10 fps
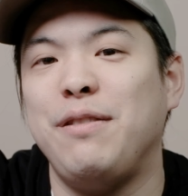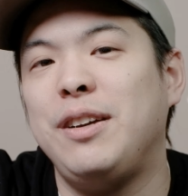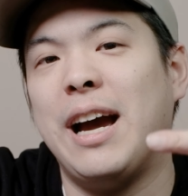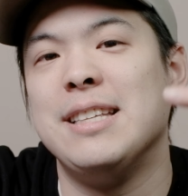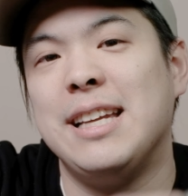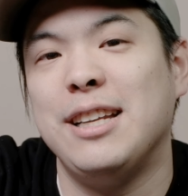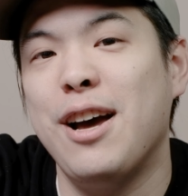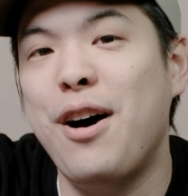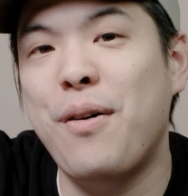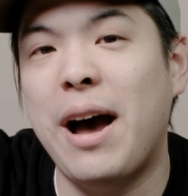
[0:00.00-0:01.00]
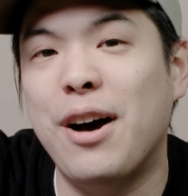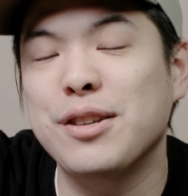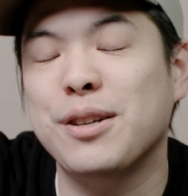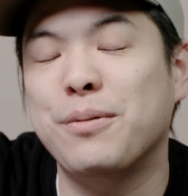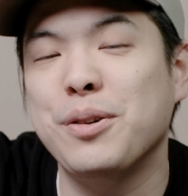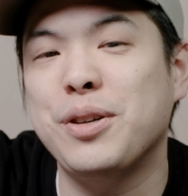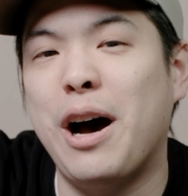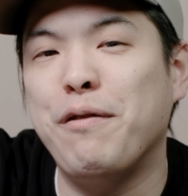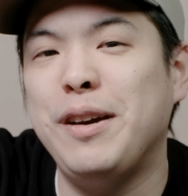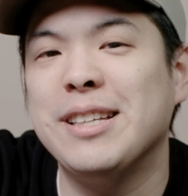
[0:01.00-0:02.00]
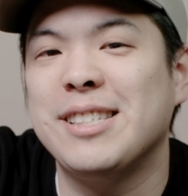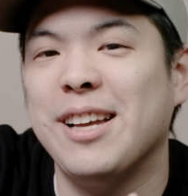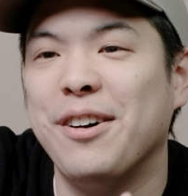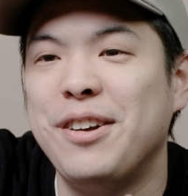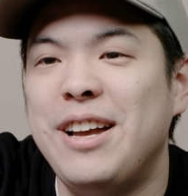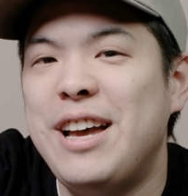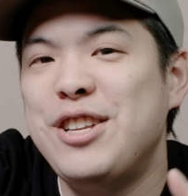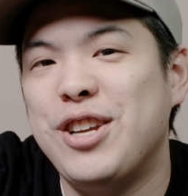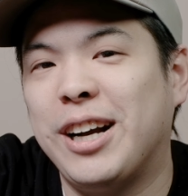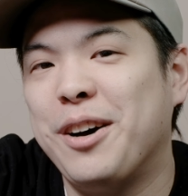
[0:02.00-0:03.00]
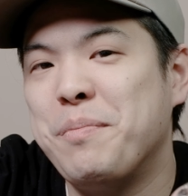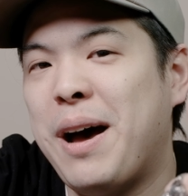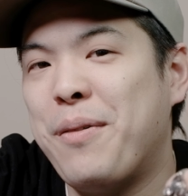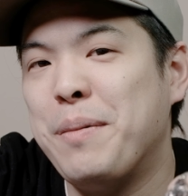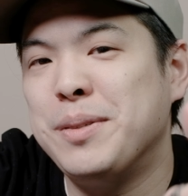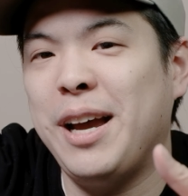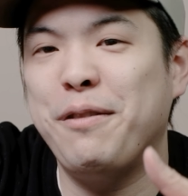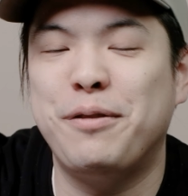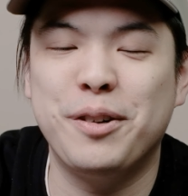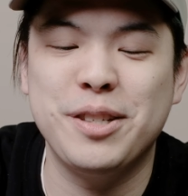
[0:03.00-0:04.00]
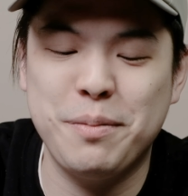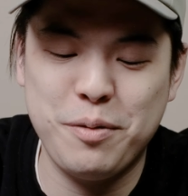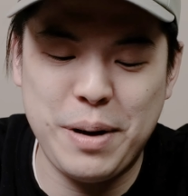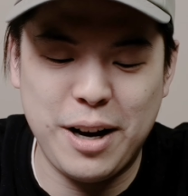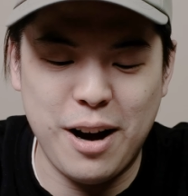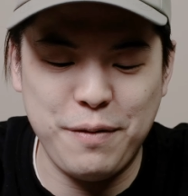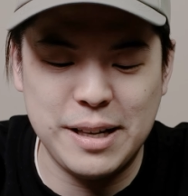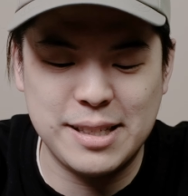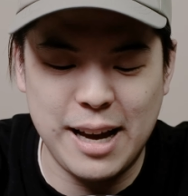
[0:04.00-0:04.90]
If you guys didn't know, I also roast coffees, so check out my website for some of my coffees.